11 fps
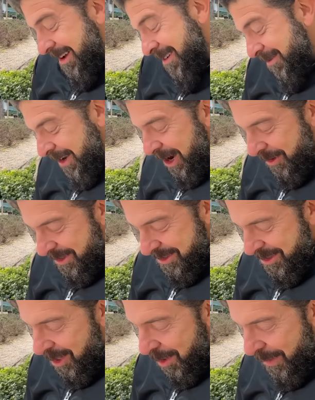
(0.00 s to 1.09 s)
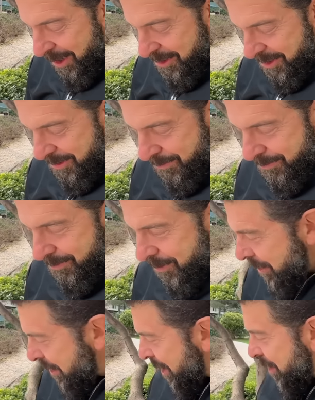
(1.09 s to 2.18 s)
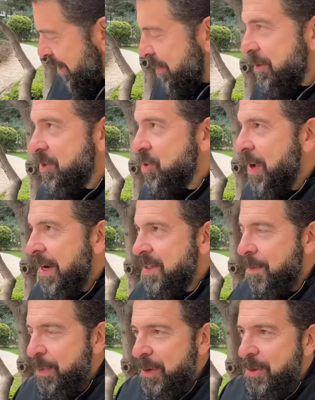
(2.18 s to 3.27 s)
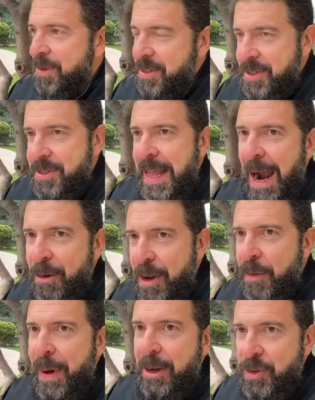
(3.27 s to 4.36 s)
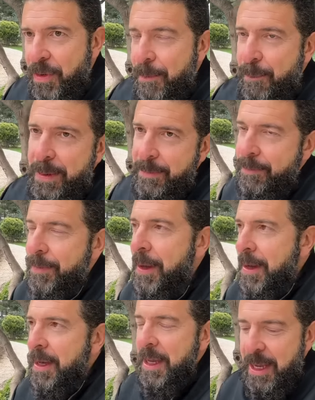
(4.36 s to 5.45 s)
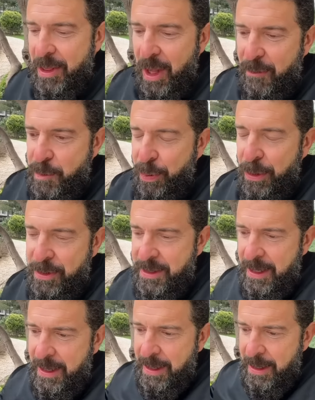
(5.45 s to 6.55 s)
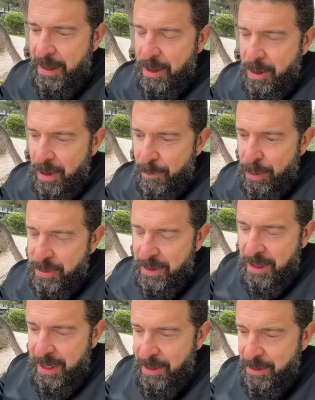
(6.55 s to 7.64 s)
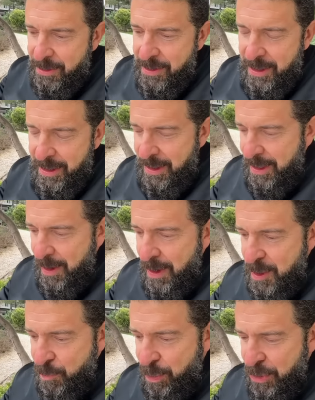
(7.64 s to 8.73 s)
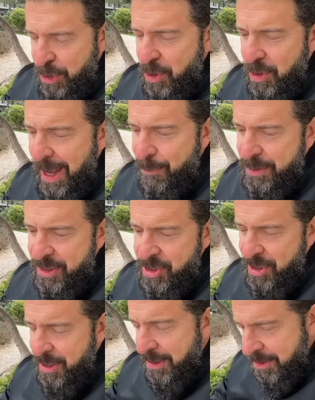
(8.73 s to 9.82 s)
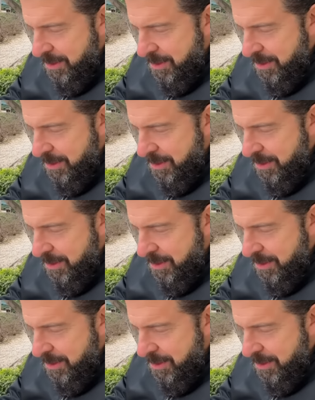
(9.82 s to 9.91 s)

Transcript: We know what this is all about. We know that they're just trying to build this narrative about Trump. He loves Putin. Putin kills his political opposition, and